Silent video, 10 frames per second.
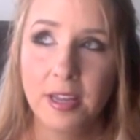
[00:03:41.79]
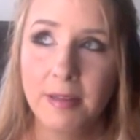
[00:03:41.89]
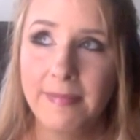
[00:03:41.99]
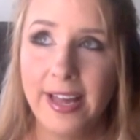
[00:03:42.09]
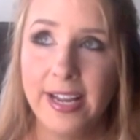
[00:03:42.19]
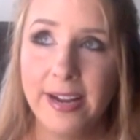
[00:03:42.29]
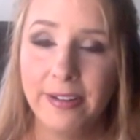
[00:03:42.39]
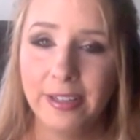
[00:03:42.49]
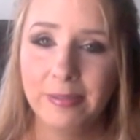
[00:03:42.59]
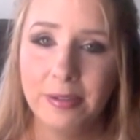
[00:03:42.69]
Matt and I were
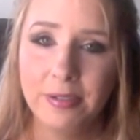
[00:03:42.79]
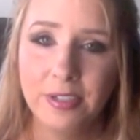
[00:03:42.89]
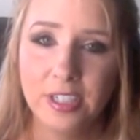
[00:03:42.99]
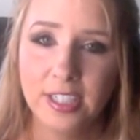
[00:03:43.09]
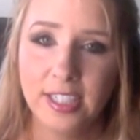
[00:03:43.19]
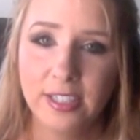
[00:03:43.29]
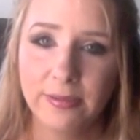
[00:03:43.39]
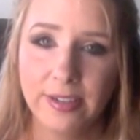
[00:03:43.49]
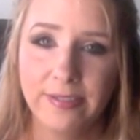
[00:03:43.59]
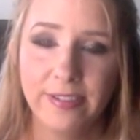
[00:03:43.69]
like, maybe we should just get a
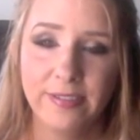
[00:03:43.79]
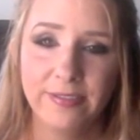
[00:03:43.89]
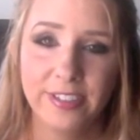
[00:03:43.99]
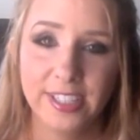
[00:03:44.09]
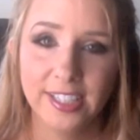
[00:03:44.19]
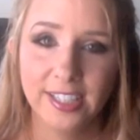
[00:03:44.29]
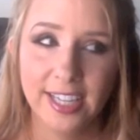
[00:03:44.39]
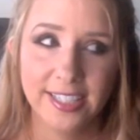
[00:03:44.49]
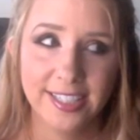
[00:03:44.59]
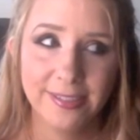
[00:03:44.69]
refund for this
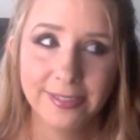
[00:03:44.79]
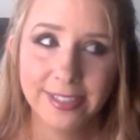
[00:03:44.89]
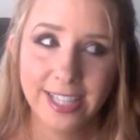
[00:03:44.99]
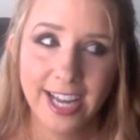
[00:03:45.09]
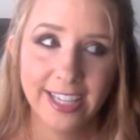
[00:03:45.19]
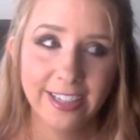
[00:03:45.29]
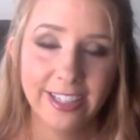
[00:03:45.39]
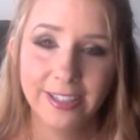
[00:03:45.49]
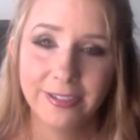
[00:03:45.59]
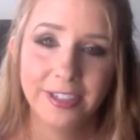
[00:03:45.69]
class because it was not
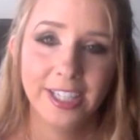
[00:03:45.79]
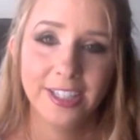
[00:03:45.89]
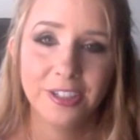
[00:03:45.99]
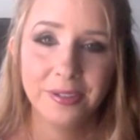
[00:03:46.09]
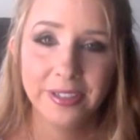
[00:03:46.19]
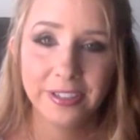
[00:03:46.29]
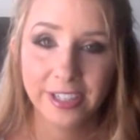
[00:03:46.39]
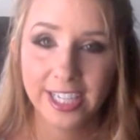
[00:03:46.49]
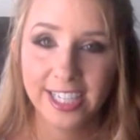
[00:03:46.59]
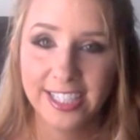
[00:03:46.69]
good. There were like two other
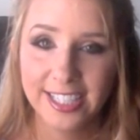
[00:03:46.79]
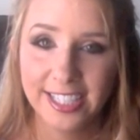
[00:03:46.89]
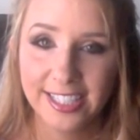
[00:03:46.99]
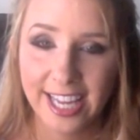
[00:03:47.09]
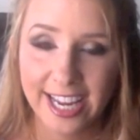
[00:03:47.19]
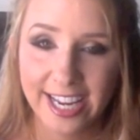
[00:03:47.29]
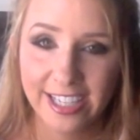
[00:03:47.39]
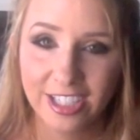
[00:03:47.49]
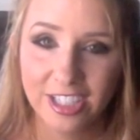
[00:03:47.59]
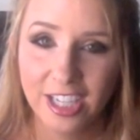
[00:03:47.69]
kids his
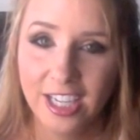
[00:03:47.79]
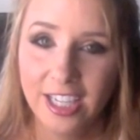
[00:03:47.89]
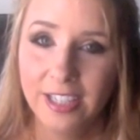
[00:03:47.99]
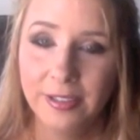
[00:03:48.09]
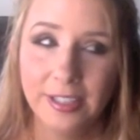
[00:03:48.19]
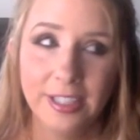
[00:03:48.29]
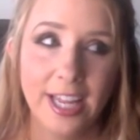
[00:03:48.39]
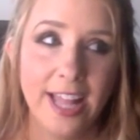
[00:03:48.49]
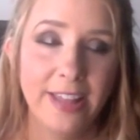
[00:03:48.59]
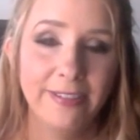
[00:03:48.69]
age,
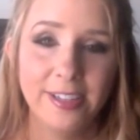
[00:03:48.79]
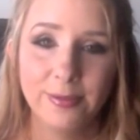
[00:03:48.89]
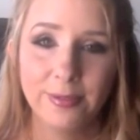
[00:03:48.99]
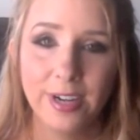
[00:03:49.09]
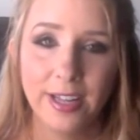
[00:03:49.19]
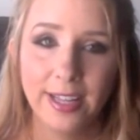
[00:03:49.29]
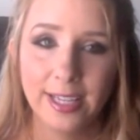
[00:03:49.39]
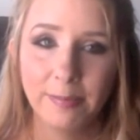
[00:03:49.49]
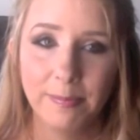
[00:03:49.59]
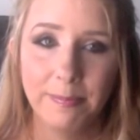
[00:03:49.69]
and the rest were all
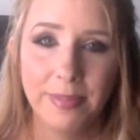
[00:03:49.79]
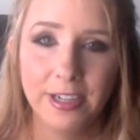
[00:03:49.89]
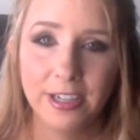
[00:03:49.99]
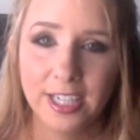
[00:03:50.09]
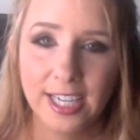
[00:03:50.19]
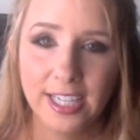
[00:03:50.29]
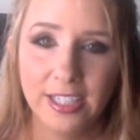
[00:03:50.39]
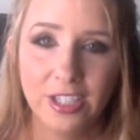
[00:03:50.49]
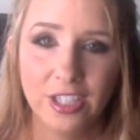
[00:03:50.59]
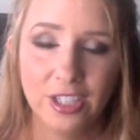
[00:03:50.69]
like bigger
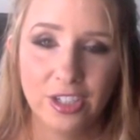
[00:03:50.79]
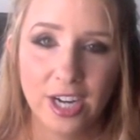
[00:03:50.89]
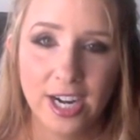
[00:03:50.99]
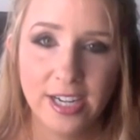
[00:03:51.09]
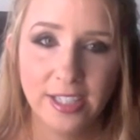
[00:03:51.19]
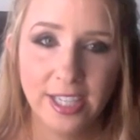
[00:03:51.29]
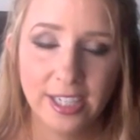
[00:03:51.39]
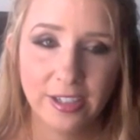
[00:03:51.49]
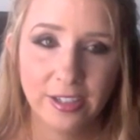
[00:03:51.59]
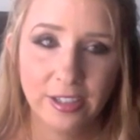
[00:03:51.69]
kids just trying to
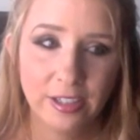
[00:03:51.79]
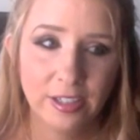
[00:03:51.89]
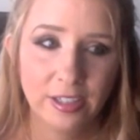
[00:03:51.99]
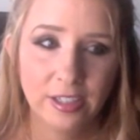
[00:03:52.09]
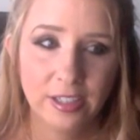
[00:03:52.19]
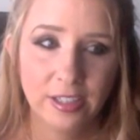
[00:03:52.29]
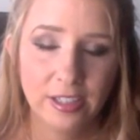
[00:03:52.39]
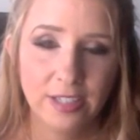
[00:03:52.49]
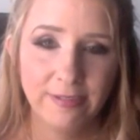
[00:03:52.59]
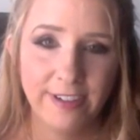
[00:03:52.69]
like
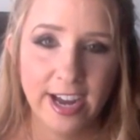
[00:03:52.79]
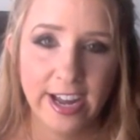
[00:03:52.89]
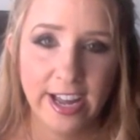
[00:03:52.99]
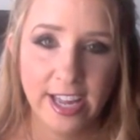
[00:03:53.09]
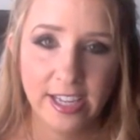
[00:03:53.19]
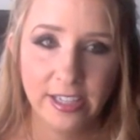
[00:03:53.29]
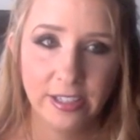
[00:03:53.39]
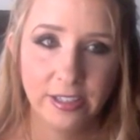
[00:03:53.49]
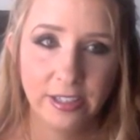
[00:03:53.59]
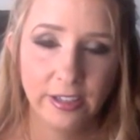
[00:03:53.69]
defy
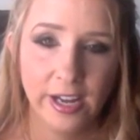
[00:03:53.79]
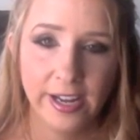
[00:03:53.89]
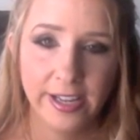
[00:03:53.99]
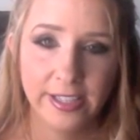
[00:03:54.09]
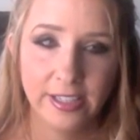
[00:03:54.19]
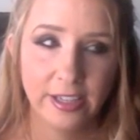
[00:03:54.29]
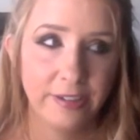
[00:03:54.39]
the laws of